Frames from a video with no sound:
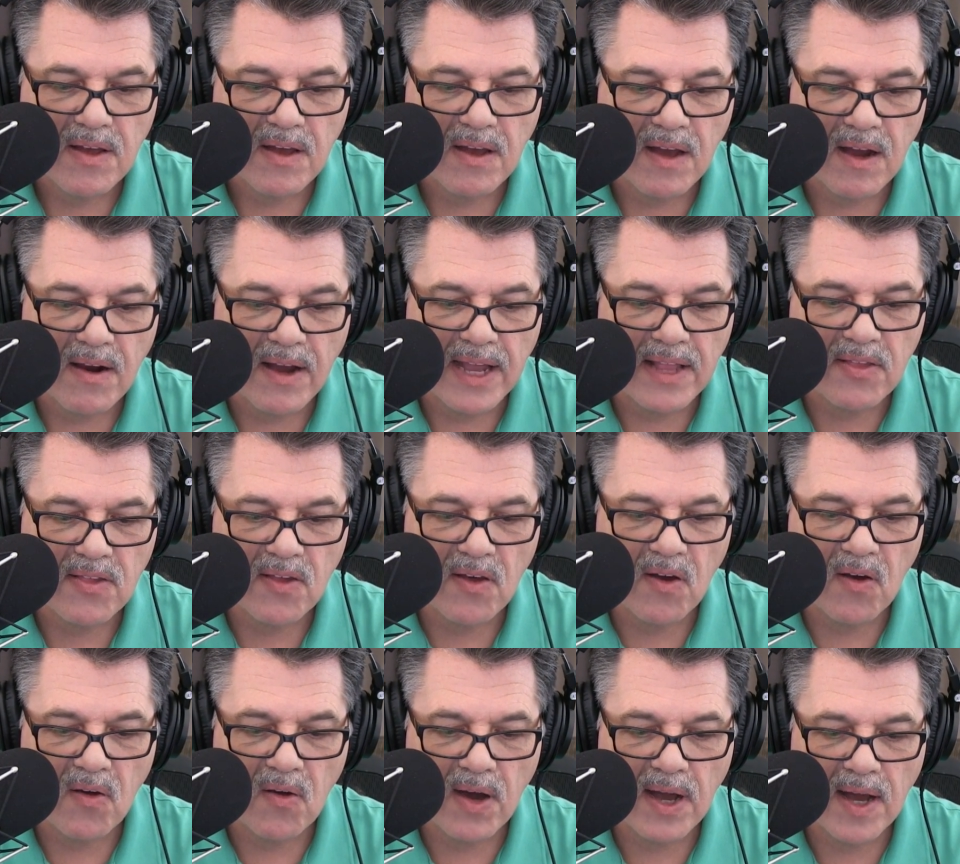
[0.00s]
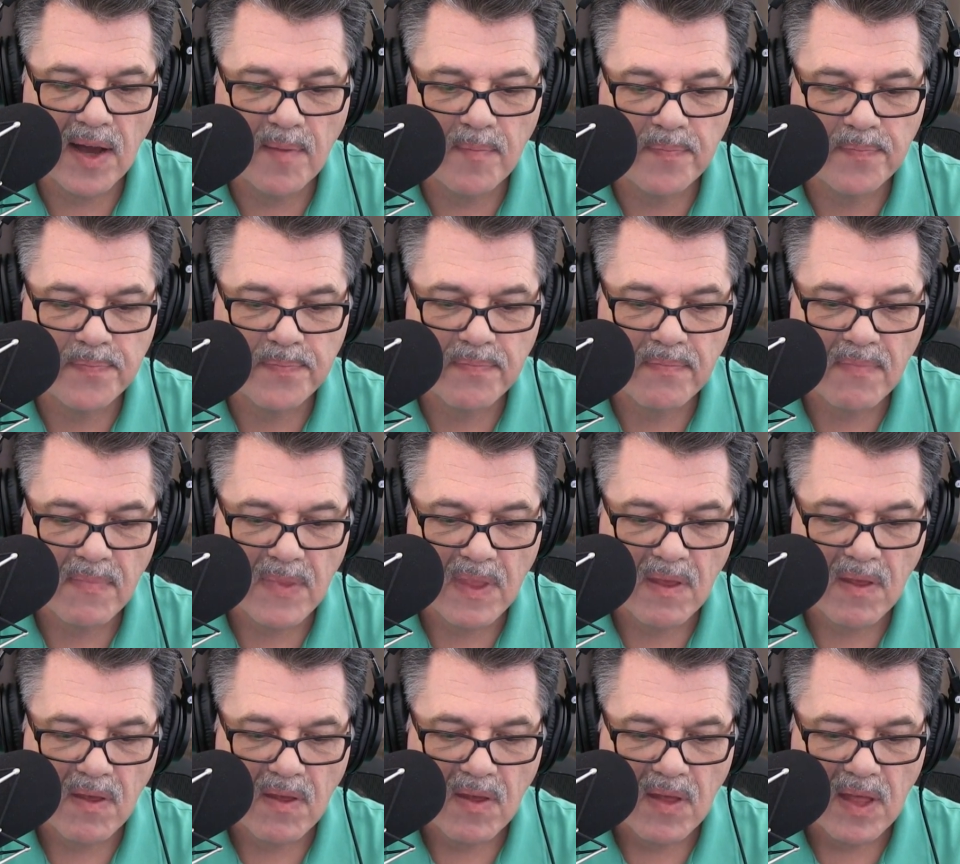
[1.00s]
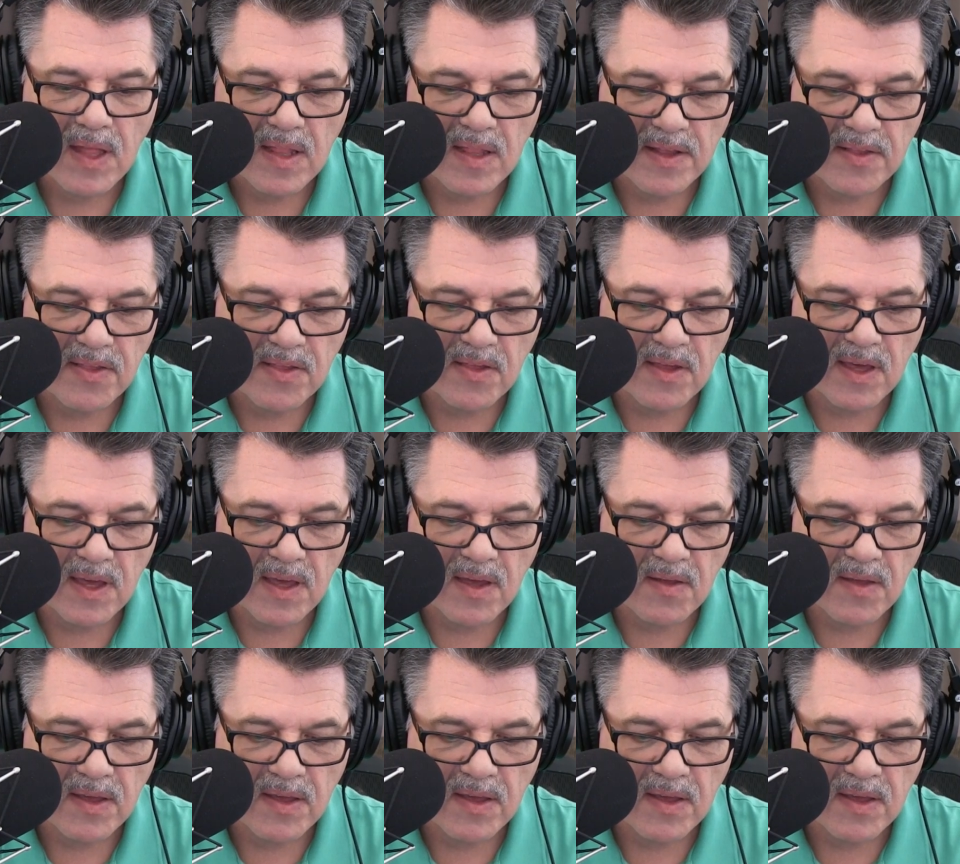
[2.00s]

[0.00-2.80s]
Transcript: All right, so um, let's see.